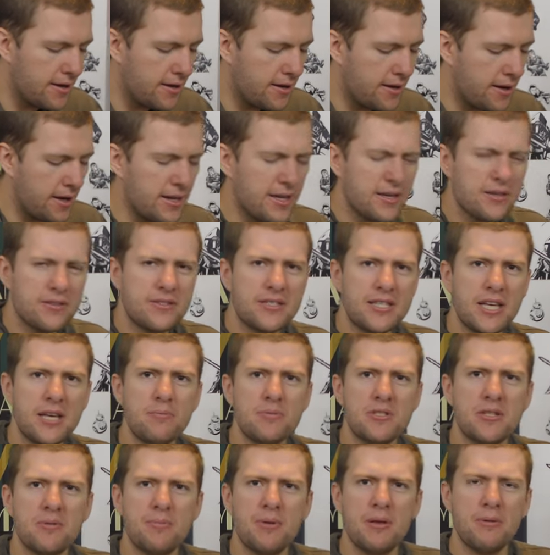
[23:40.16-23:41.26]
And it seems
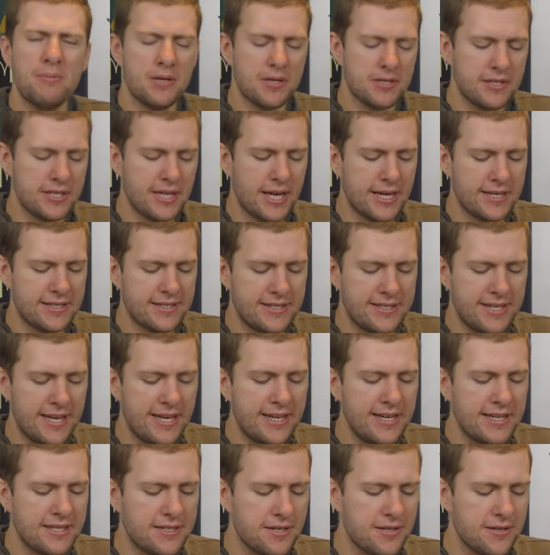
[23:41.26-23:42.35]
to be because he has
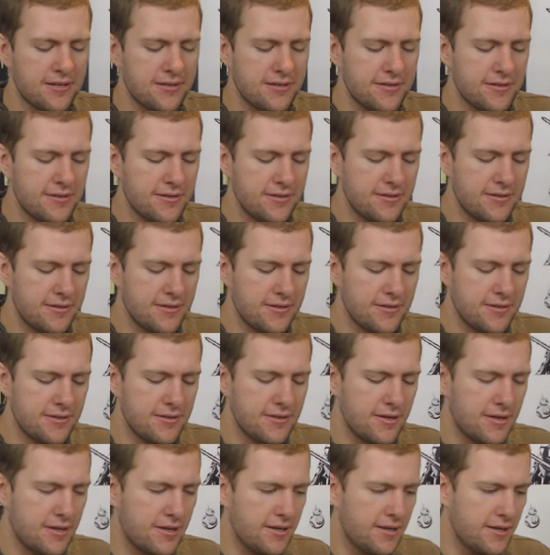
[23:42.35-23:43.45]
tinnitus,
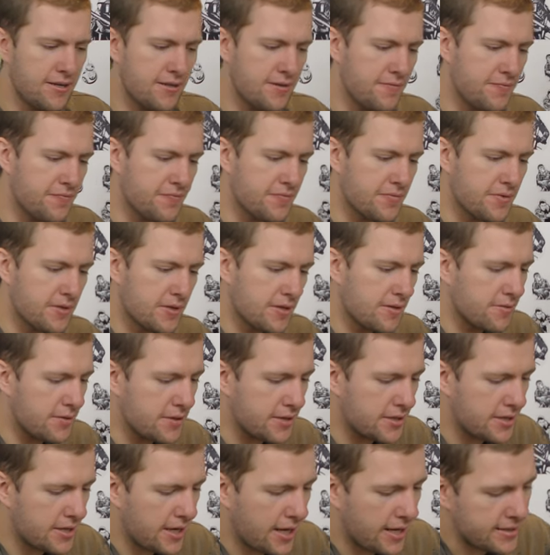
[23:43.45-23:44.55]

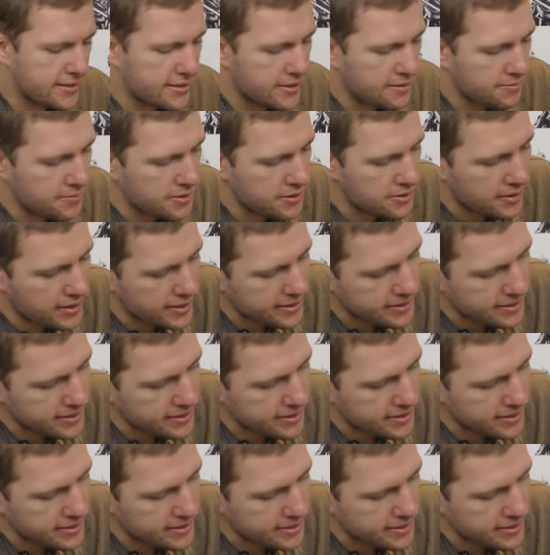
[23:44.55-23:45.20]
which as someone who has